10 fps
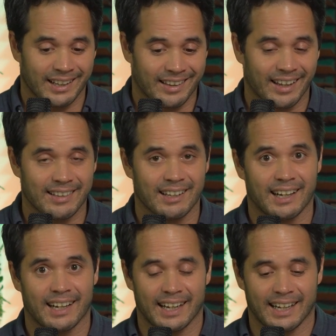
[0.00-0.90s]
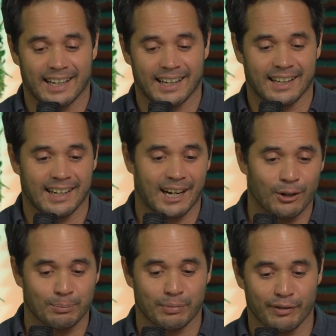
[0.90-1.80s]
data and
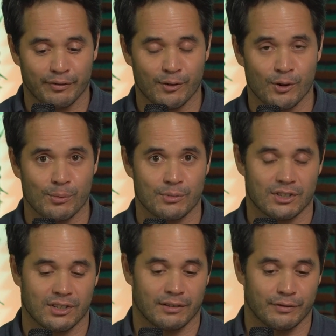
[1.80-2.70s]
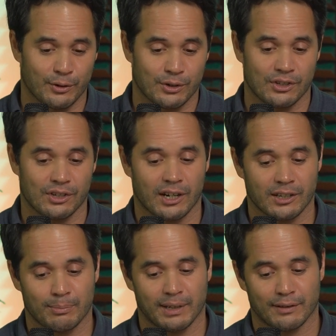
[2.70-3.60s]
how it performs versus
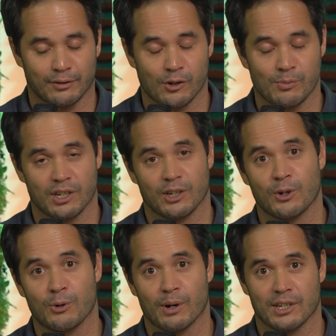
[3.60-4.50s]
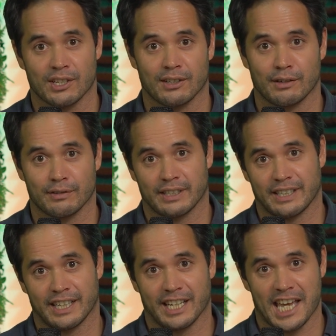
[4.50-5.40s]
other platforms, and you can watch it
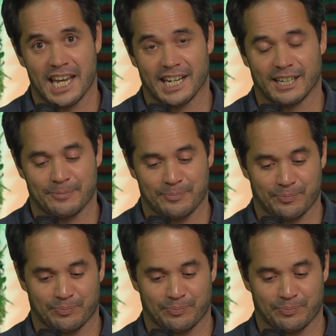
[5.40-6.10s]
over here.